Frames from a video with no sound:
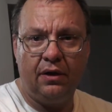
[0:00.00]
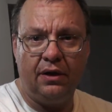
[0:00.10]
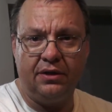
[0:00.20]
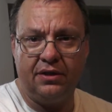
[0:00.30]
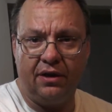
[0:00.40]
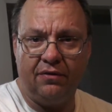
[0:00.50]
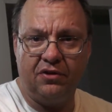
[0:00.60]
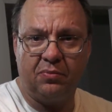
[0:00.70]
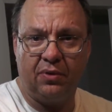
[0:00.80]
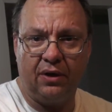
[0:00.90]
instead of
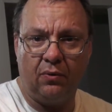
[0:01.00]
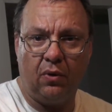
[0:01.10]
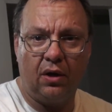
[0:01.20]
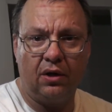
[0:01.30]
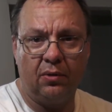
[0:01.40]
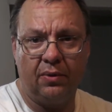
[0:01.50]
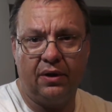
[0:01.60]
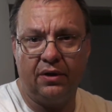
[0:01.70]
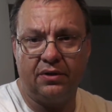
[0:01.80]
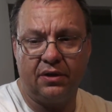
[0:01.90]
just plain water
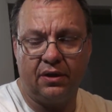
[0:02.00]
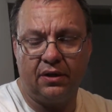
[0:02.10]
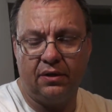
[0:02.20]
because you